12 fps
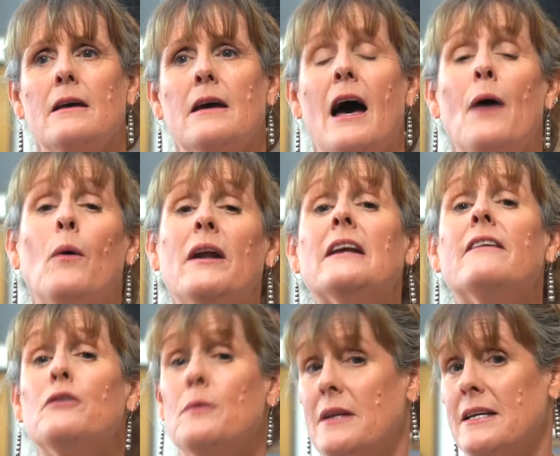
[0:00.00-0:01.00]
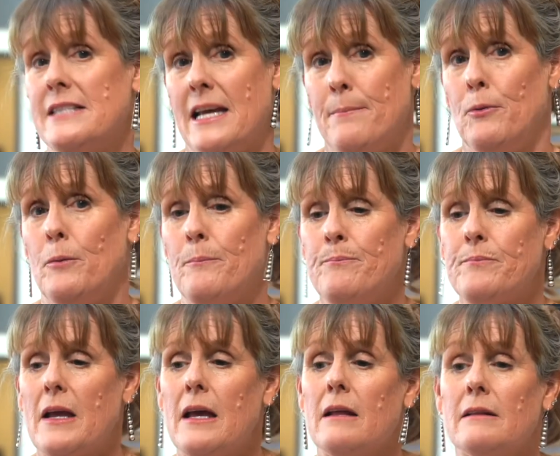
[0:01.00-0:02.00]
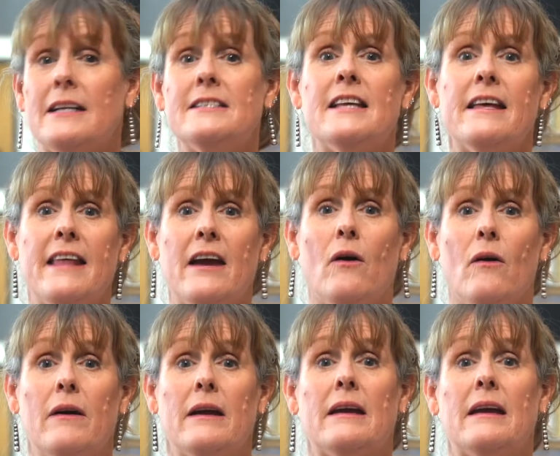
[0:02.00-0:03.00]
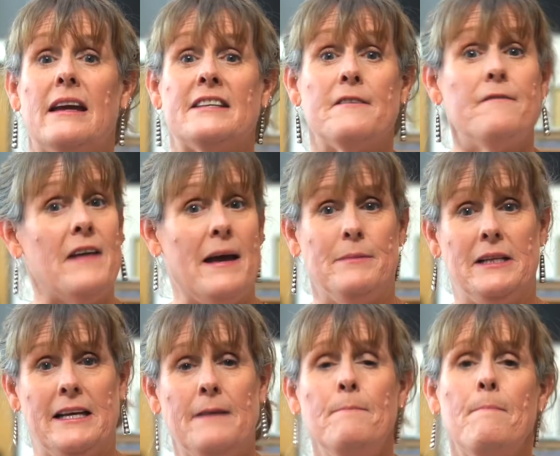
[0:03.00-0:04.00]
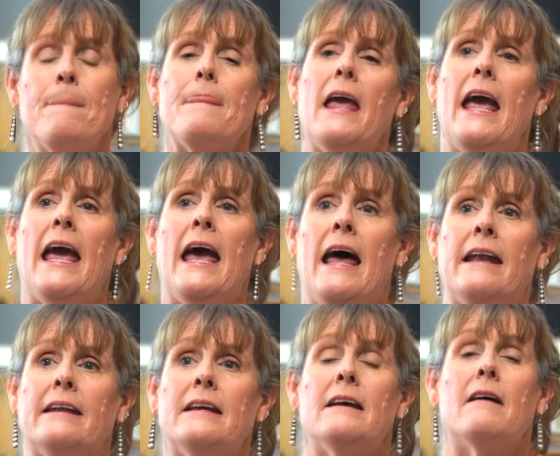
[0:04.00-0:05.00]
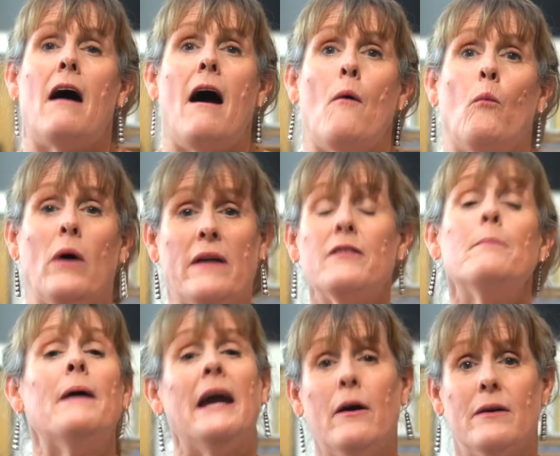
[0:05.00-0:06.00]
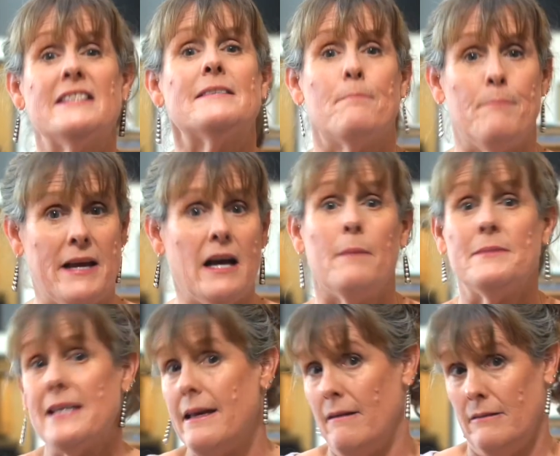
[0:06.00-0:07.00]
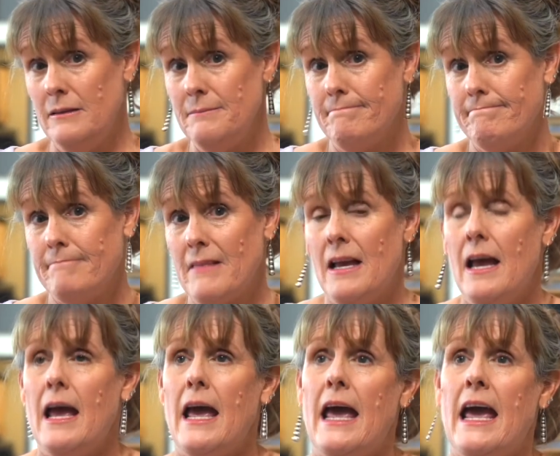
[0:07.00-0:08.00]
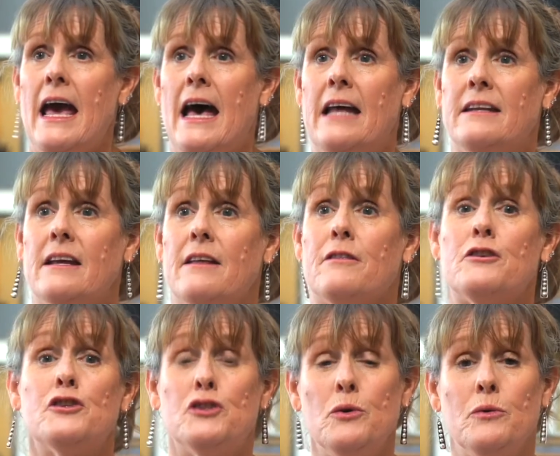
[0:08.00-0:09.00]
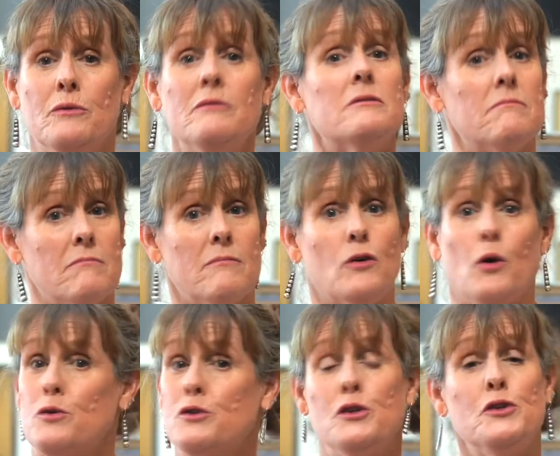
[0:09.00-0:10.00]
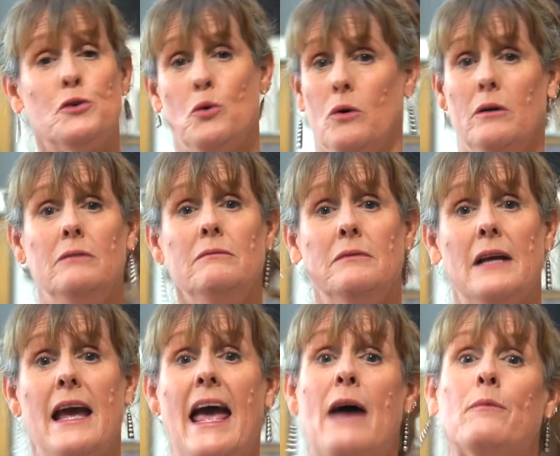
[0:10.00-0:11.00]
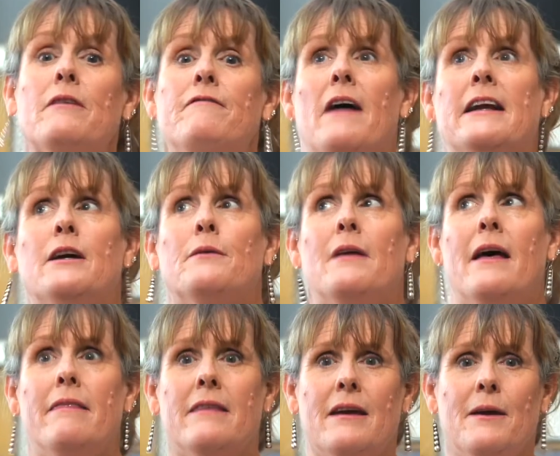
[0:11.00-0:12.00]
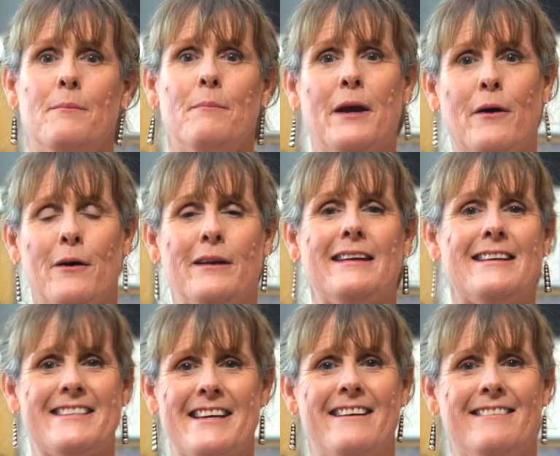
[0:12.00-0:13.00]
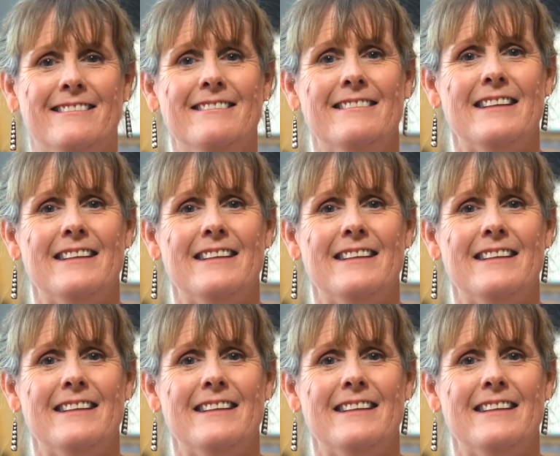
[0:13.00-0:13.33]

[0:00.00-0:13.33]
I want to give you an example. Let's say there is a family and one of the parents becomes ill and the student goes to school and we find out that the parent is ill.